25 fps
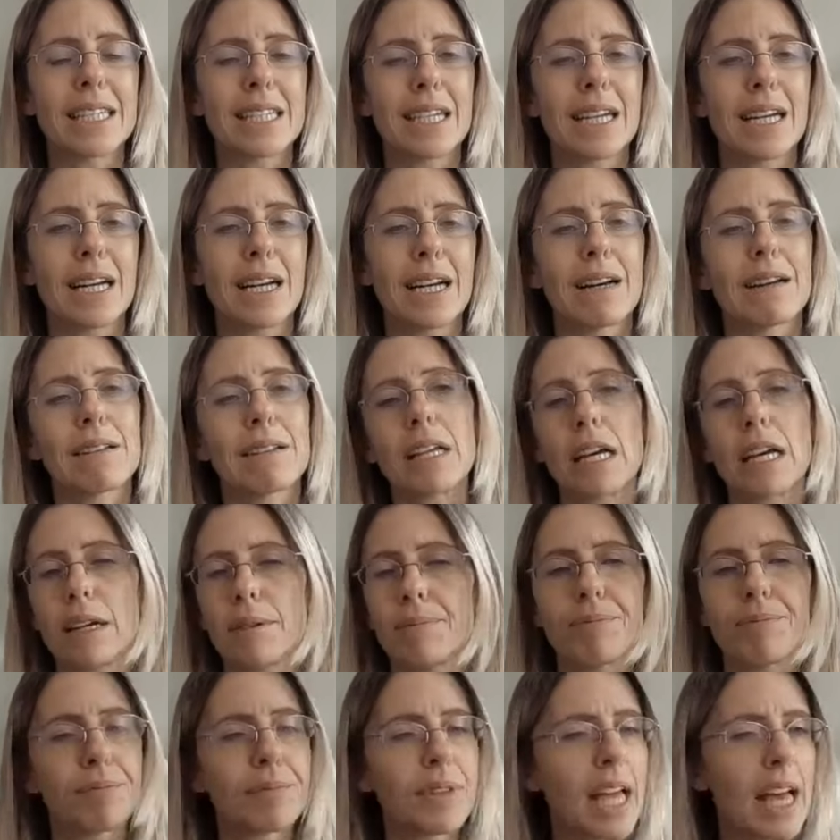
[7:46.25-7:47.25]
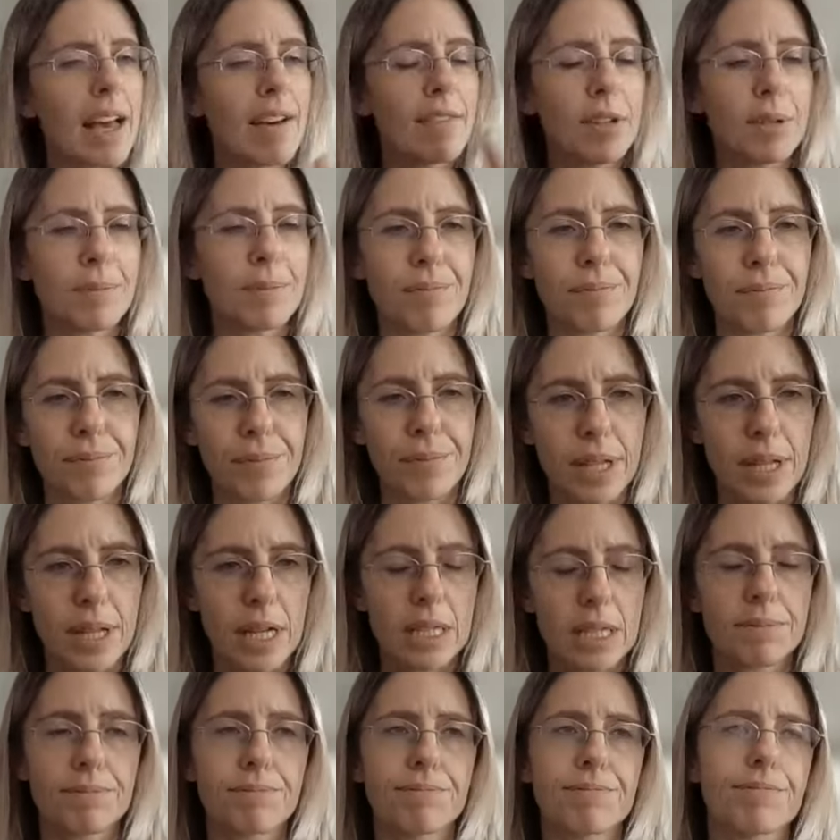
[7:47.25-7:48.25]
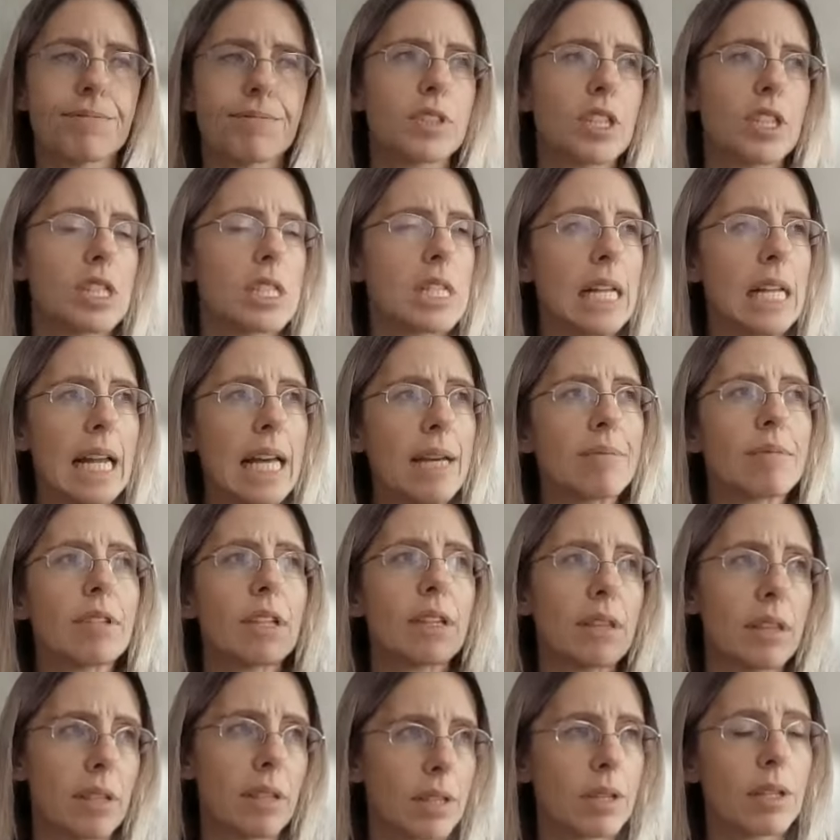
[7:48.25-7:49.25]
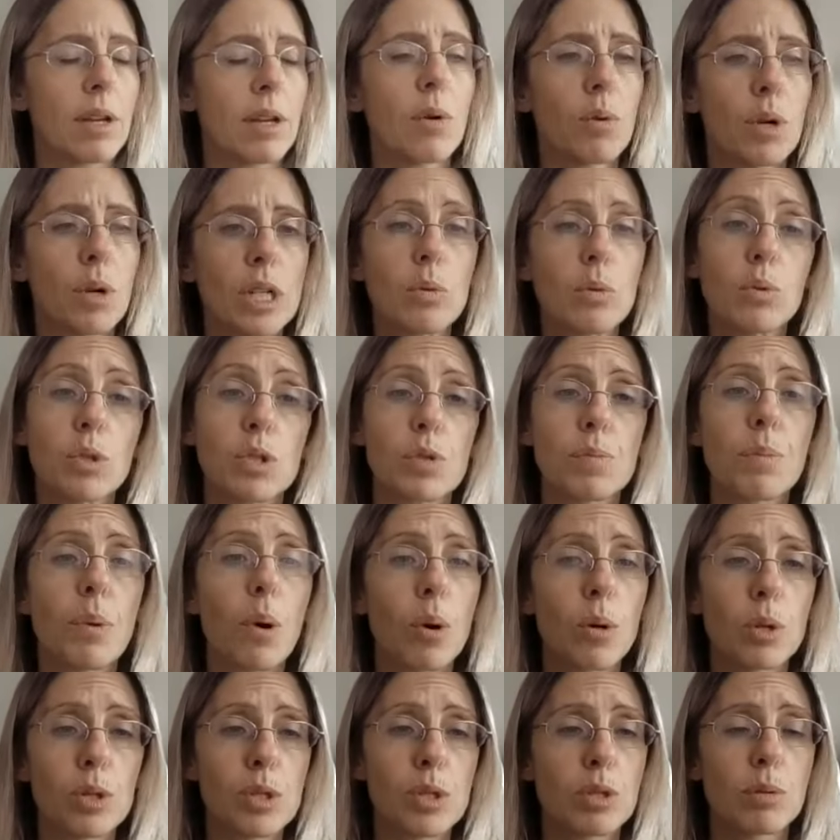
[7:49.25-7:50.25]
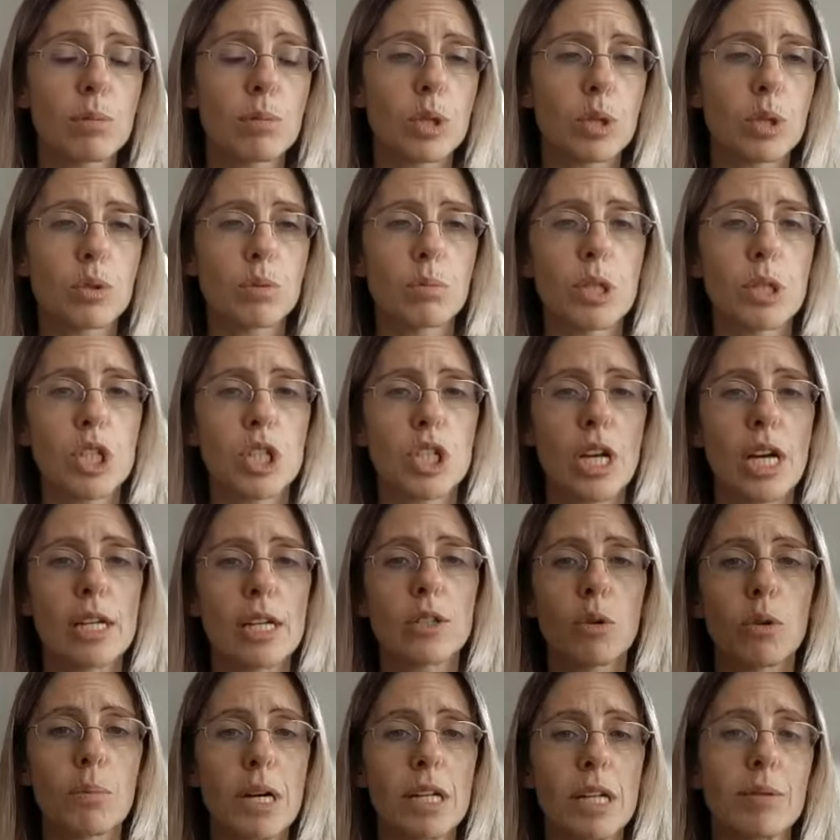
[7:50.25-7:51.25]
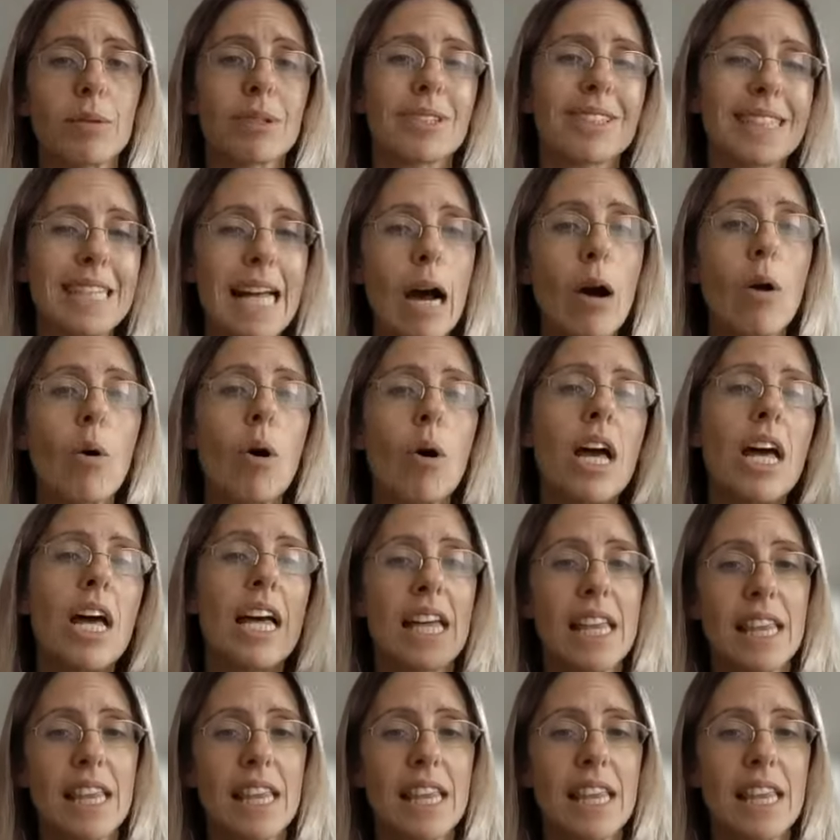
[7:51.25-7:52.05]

They've never disclaimed that it was possible to be shadow banned, but now